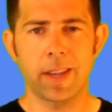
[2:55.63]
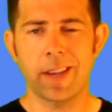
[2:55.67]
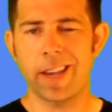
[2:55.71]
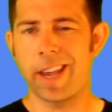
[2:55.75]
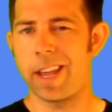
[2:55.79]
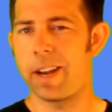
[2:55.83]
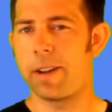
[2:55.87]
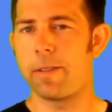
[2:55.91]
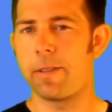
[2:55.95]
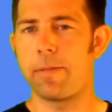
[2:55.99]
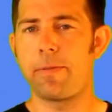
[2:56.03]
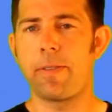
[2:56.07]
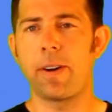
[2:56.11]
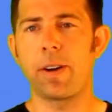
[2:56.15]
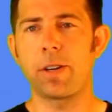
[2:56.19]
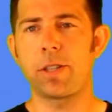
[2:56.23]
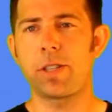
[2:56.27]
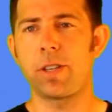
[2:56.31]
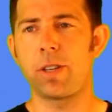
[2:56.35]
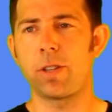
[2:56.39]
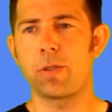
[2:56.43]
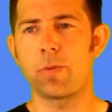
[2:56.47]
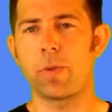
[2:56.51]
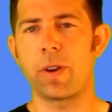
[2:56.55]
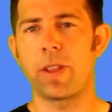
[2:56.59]
Okay, and a
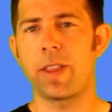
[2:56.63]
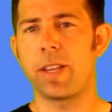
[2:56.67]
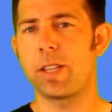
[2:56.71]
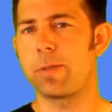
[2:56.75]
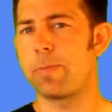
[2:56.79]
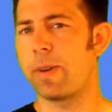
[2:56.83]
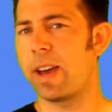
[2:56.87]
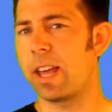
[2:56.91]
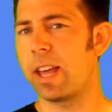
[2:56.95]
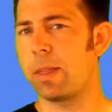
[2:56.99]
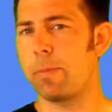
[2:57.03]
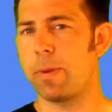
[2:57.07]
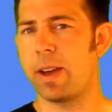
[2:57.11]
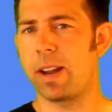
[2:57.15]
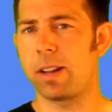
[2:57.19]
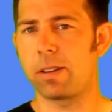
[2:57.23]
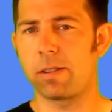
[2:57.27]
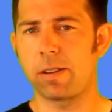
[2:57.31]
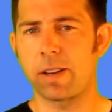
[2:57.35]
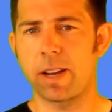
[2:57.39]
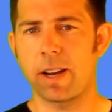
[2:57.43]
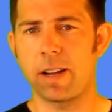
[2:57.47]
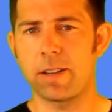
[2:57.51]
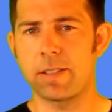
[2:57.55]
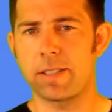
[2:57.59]
function is one of these
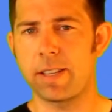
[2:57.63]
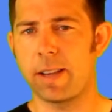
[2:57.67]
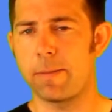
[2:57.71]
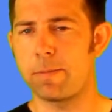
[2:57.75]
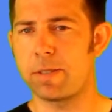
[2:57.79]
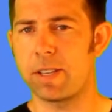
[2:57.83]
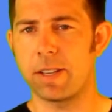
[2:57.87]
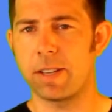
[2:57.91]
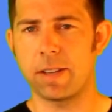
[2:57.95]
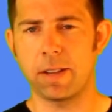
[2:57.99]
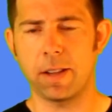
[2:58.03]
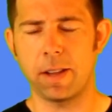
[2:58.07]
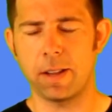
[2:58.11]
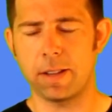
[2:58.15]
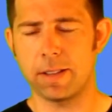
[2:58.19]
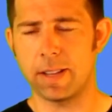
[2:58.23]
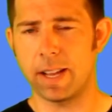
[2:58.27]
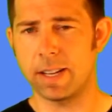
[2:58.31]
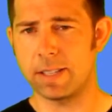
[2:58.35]
mathematical concepts that,